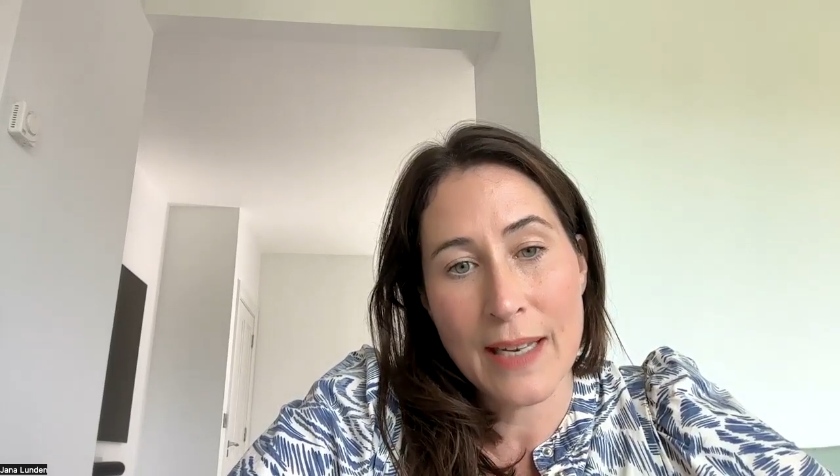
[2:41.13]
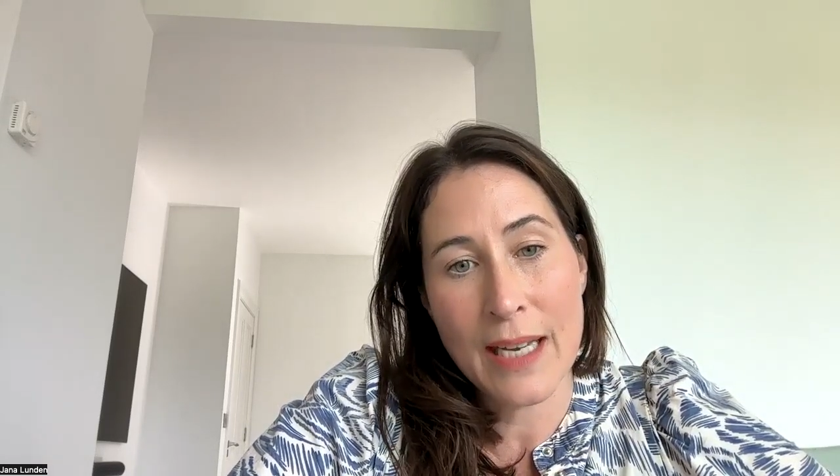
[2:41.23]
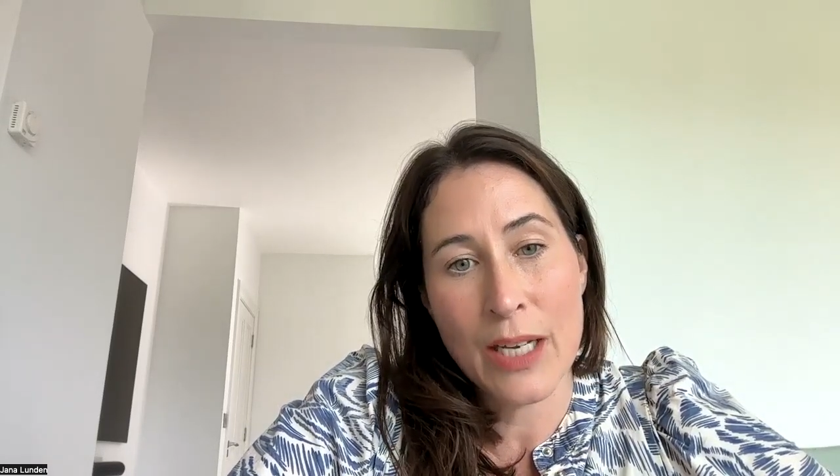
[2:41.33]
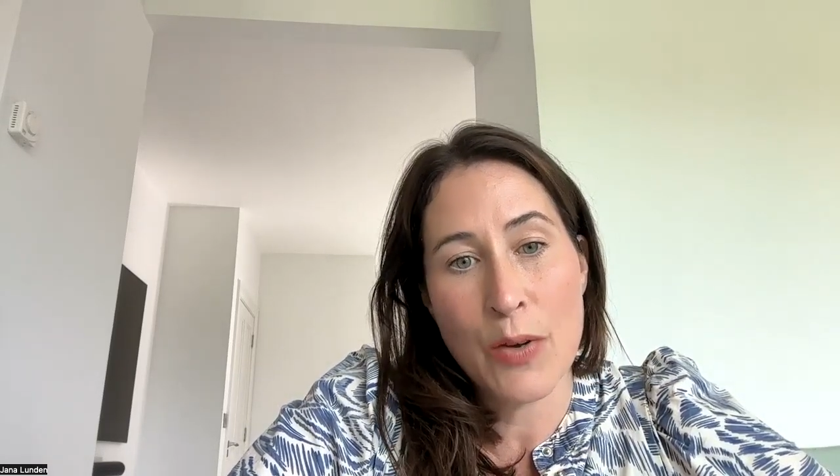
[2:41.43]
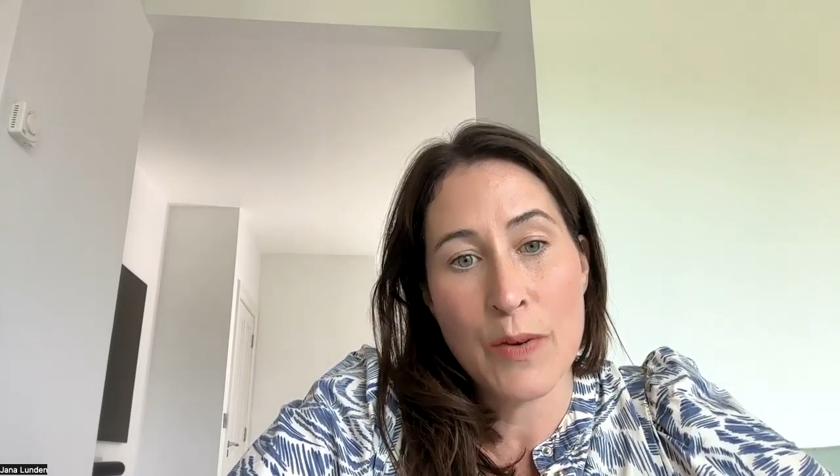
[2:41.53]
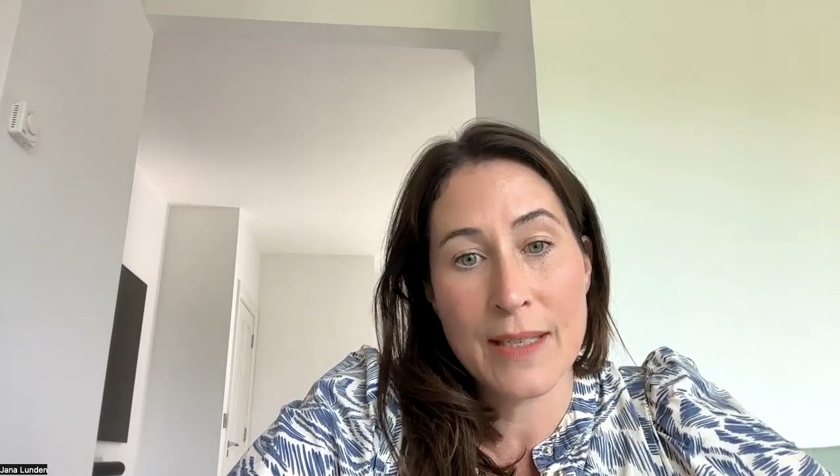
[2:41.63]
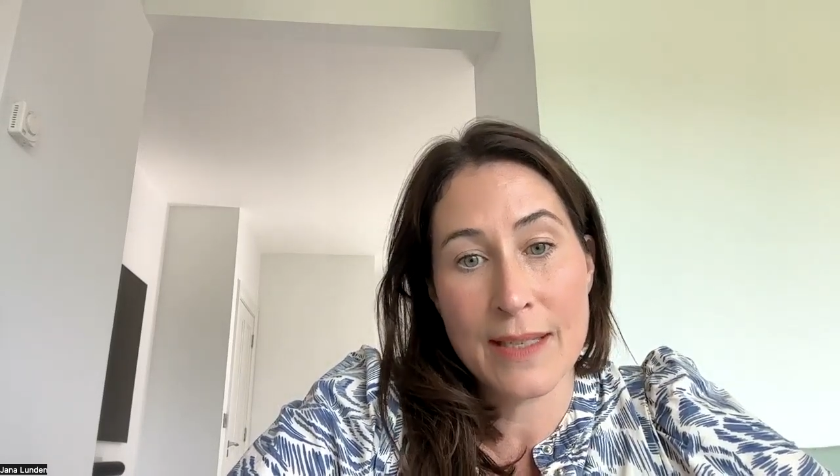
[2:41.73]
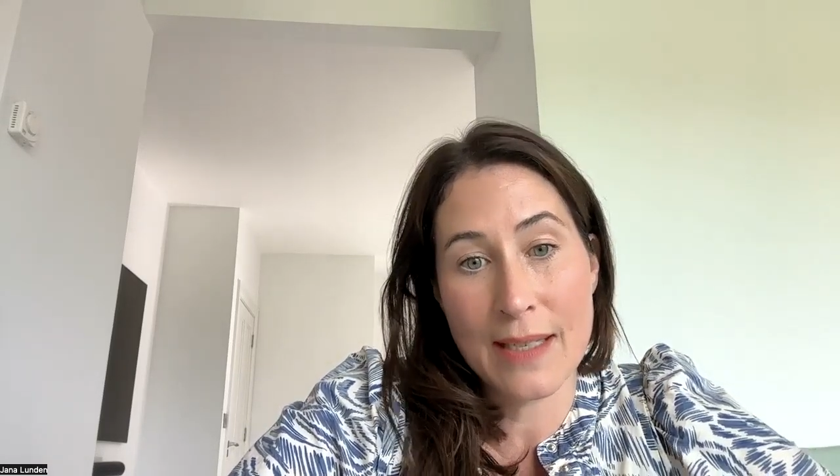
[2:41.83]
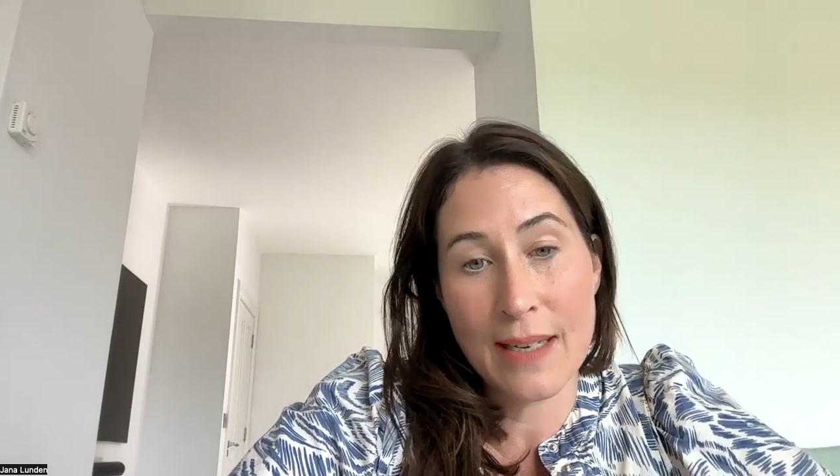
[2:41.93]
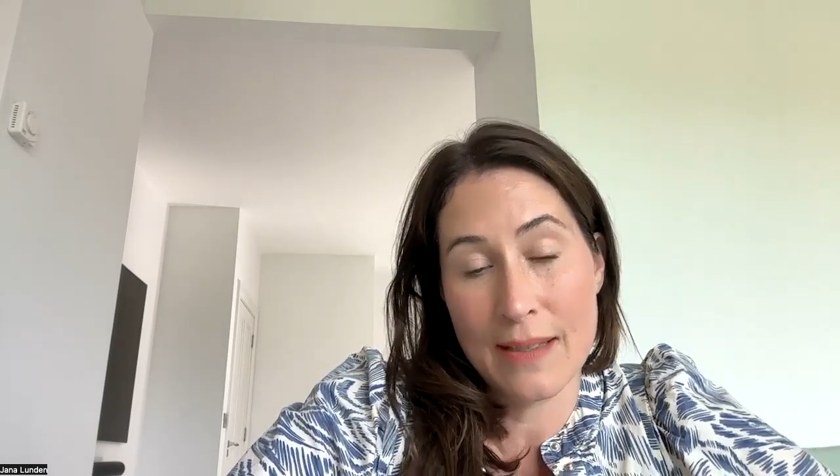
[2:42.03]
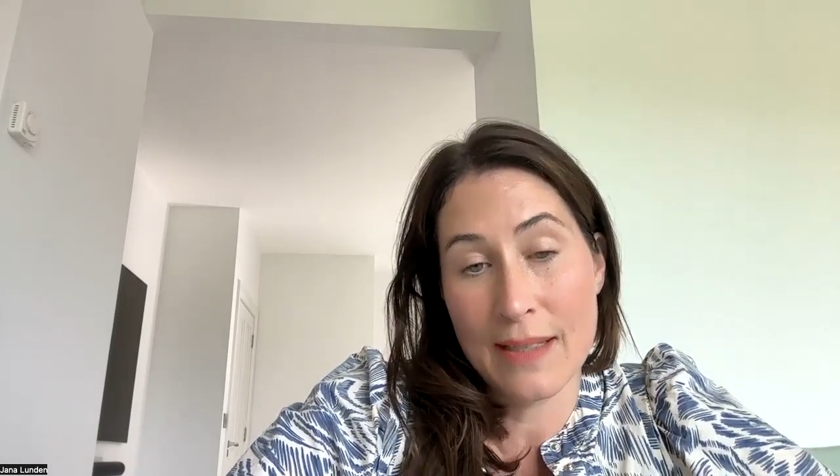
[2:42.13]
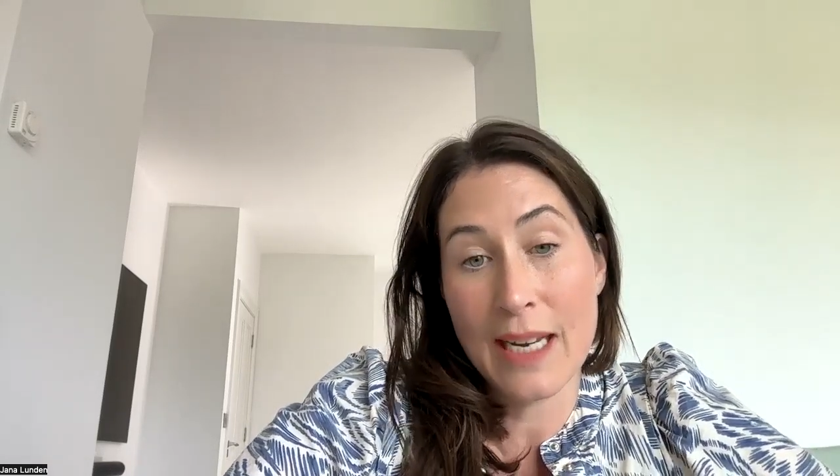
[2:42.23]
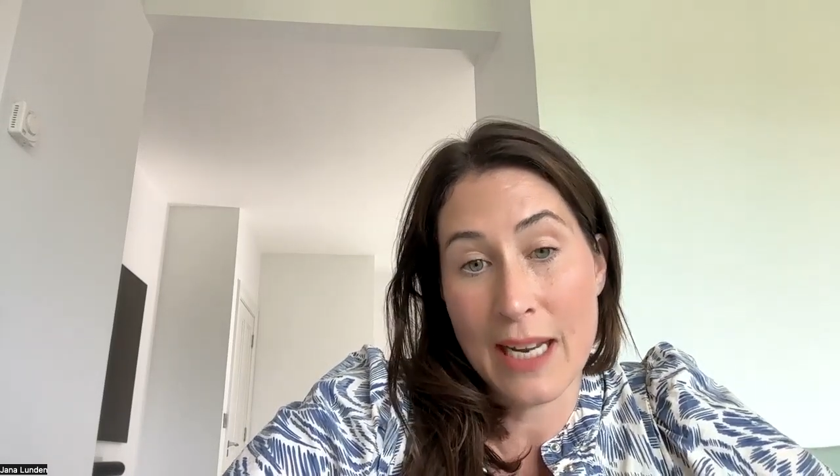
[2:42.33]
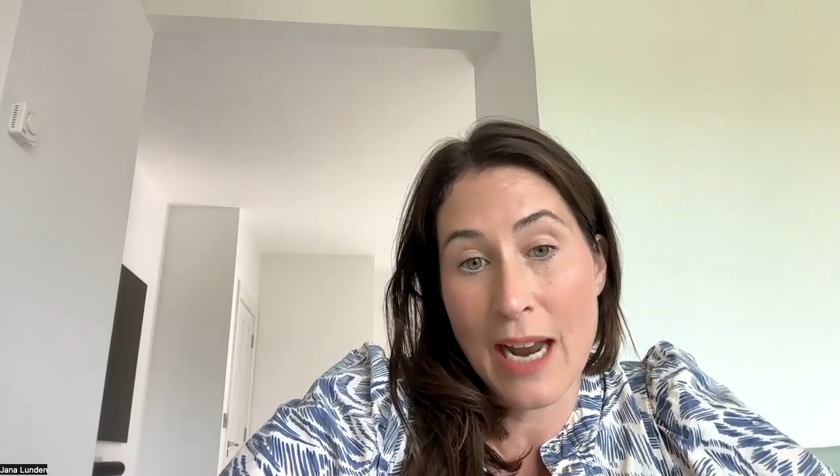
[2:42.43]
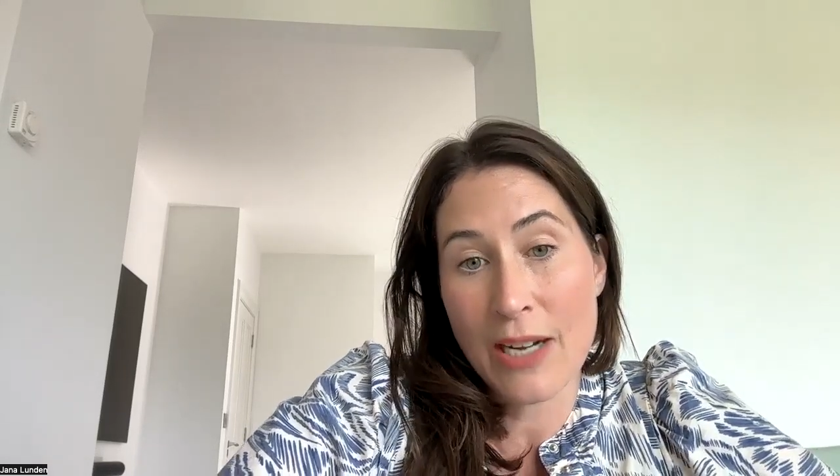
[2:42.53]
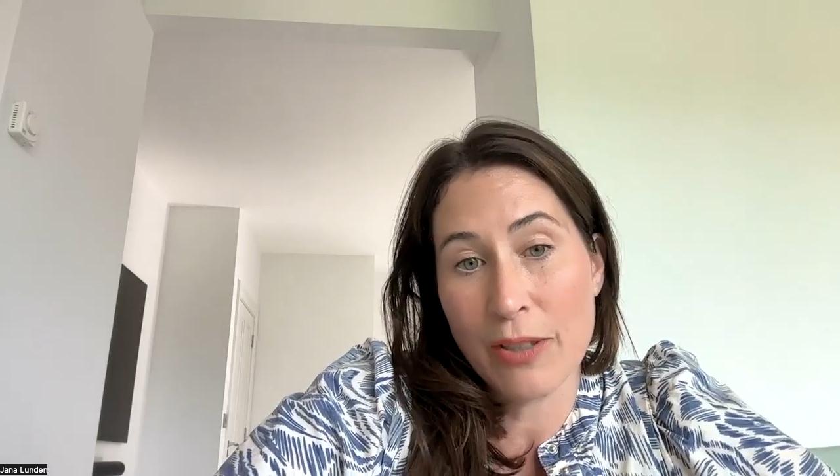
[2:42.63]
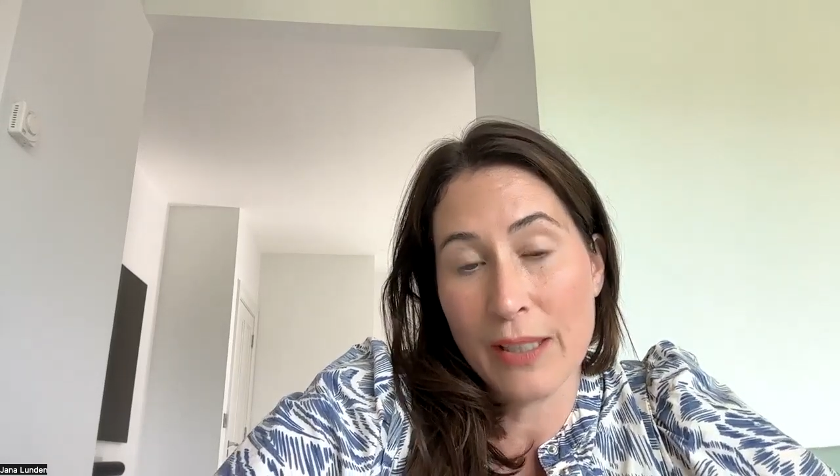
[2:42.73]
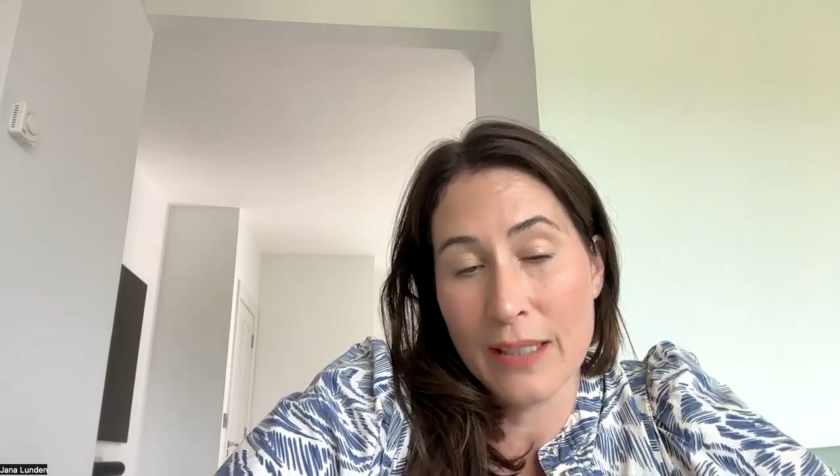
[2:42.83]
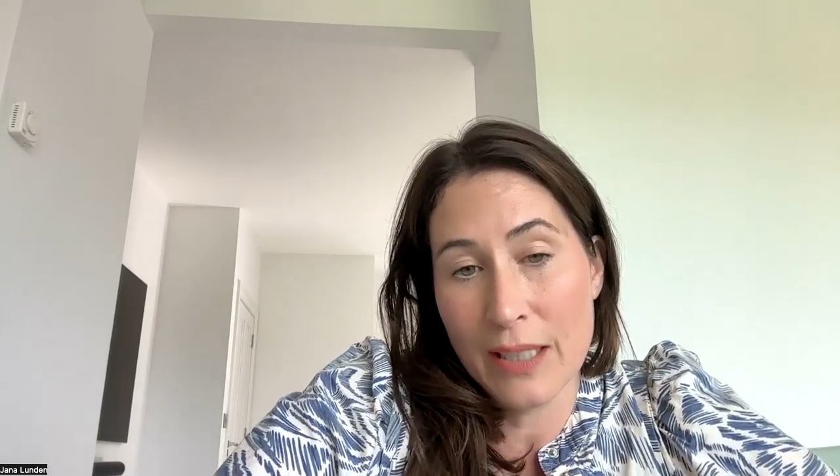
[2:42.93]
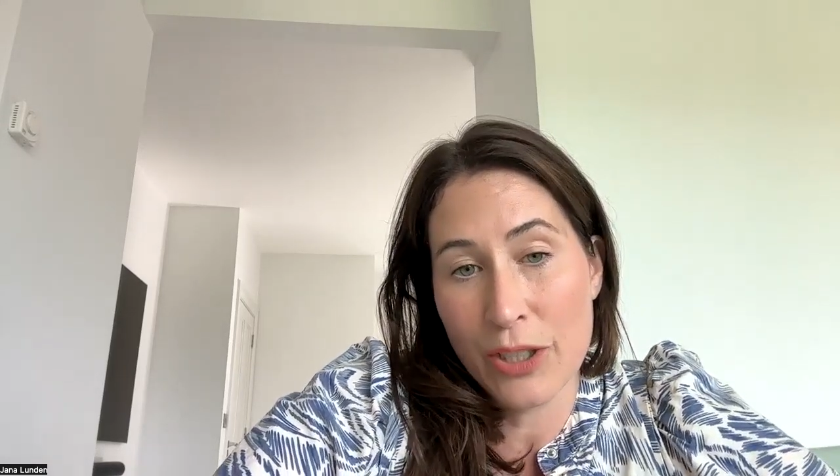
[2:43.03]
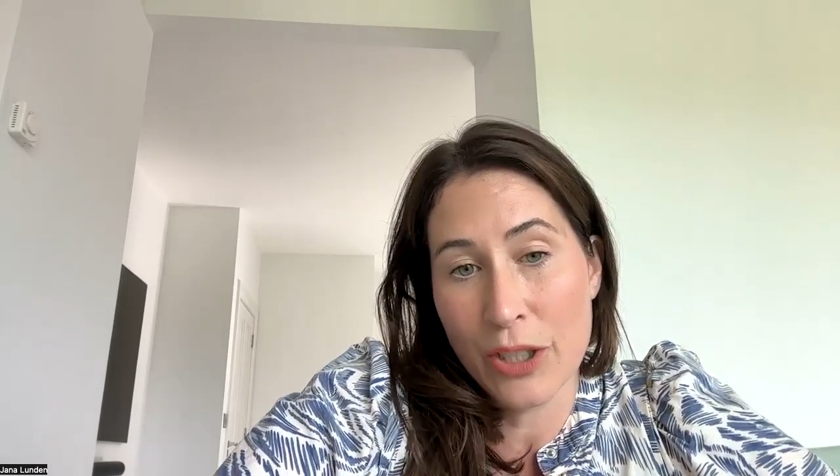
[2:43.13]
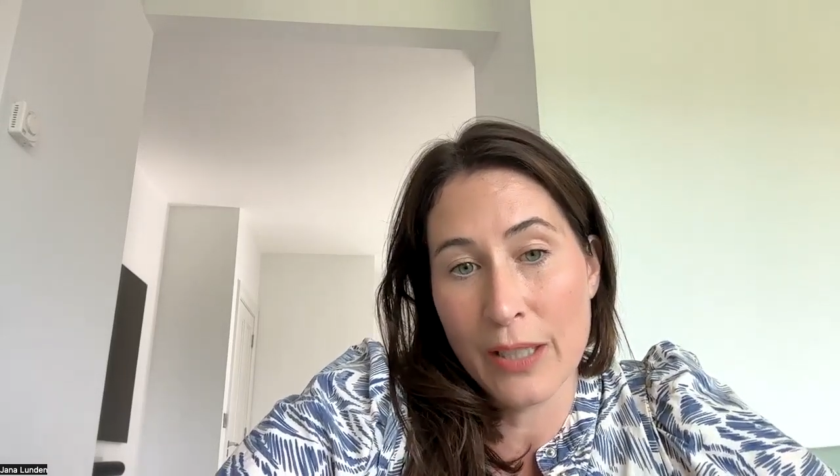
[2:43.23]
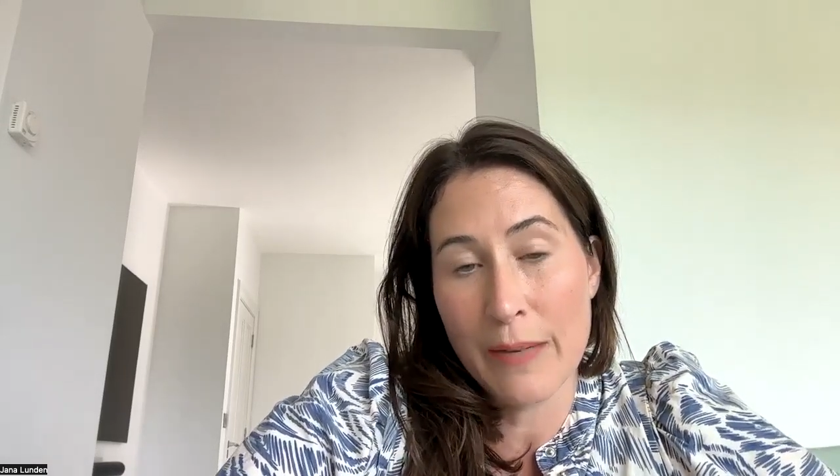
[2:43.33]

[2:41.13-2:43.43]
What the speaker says: known as a psychiatric condition.